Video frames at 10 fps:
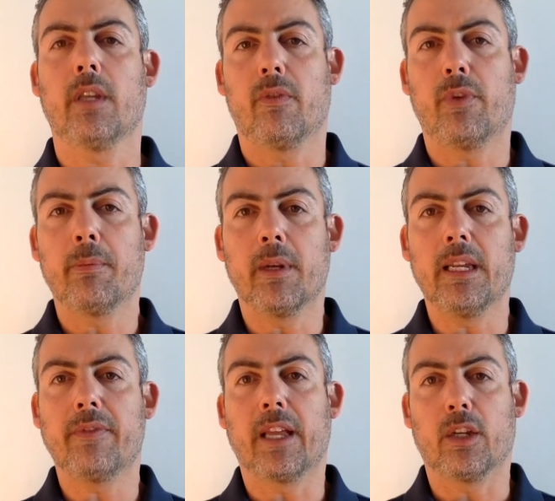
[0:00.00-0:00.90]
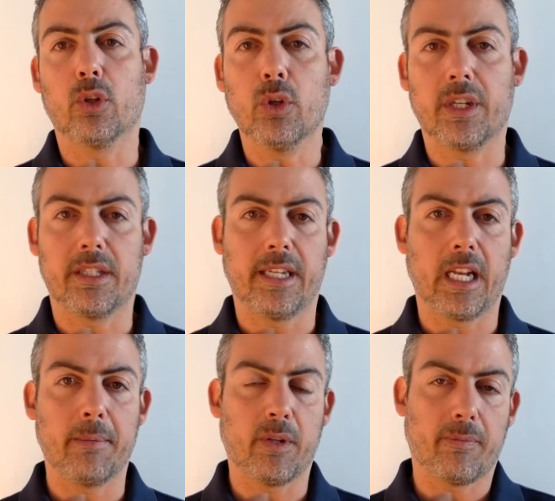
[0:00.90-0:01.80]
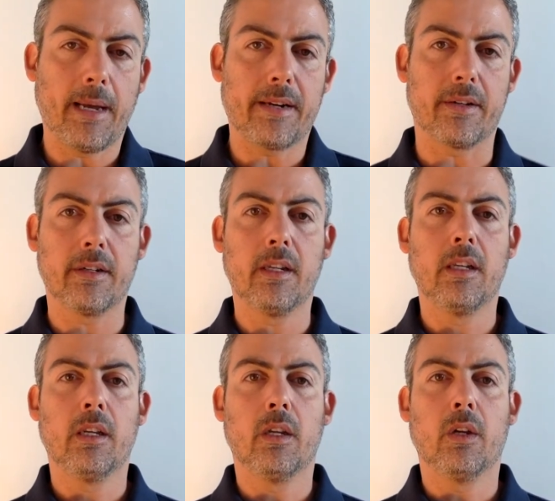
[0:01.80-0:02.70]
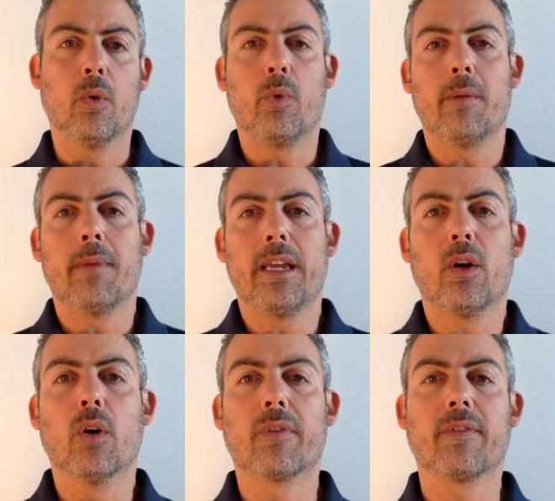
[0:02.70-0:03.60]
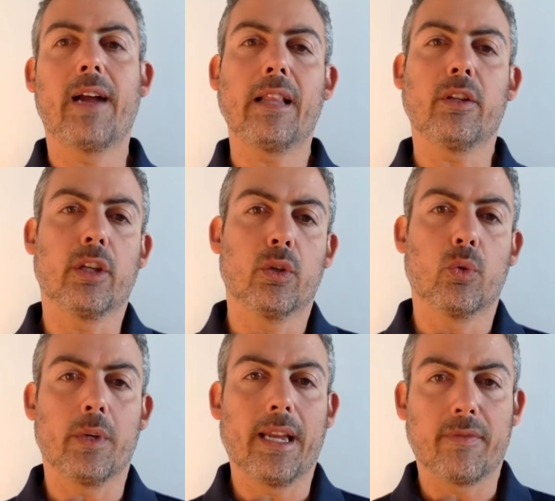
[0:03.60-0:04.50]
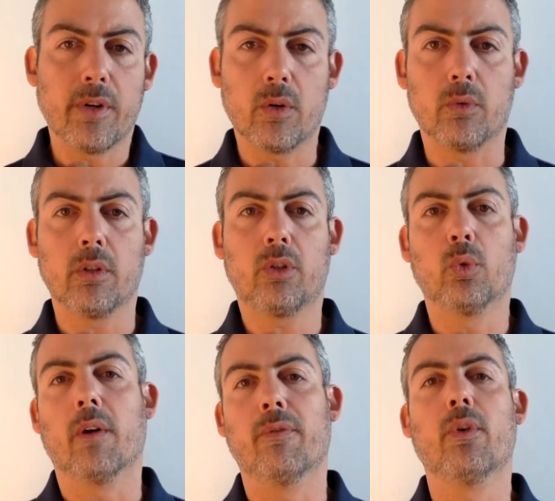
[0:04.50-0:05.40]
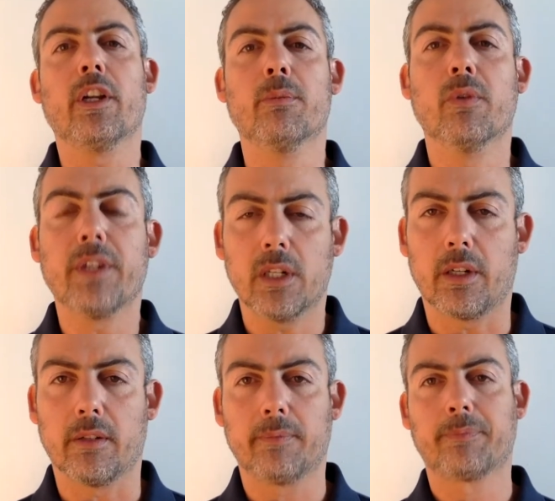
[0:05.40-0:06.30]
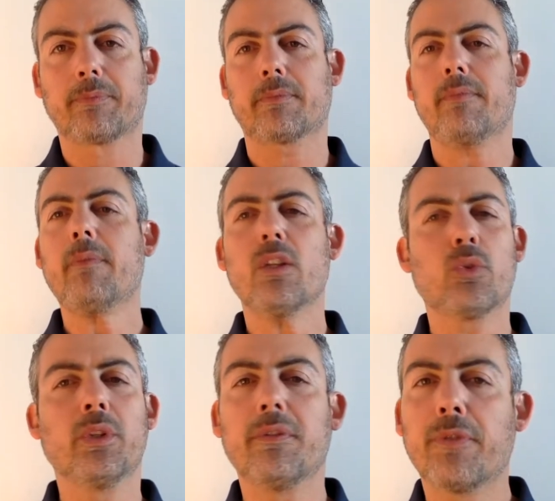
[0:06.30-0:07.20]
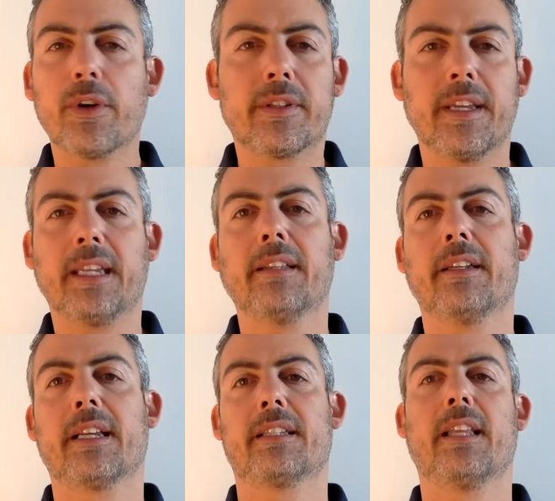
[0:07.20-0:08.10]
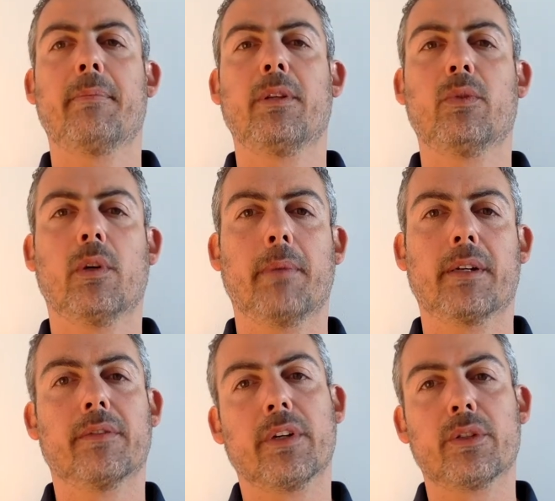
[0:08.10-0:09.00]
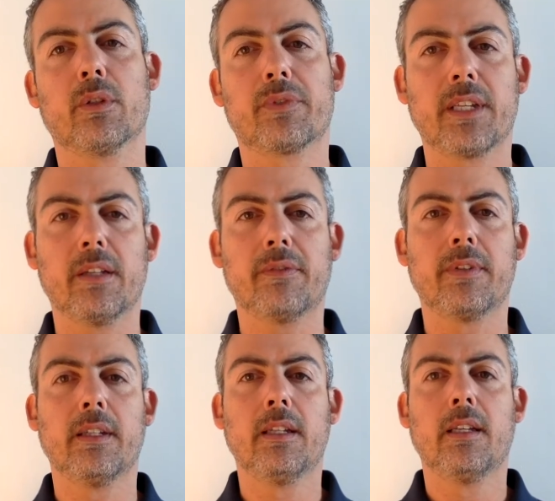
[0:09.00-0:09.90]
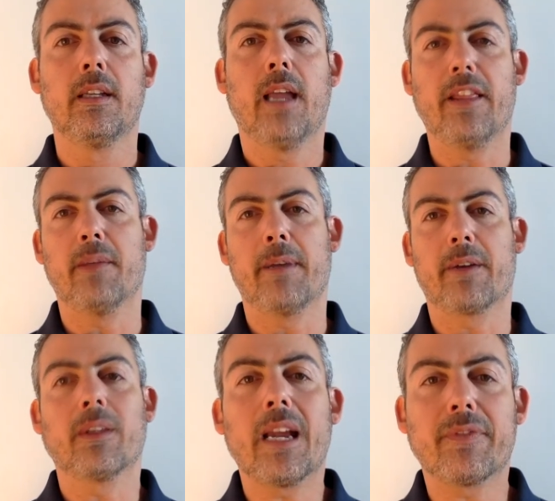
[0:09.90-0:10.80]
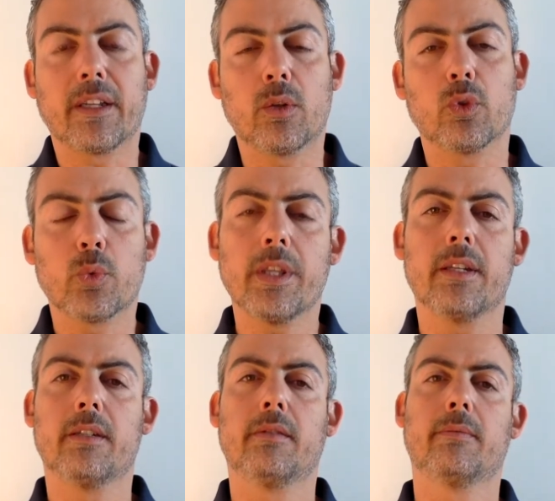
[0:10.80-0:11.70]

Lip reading: If we believe that good is the enemy of better, we may overvalue the good we have known to avoid moving on, to defer taking the next step into a better version of self and the better life that goes with it.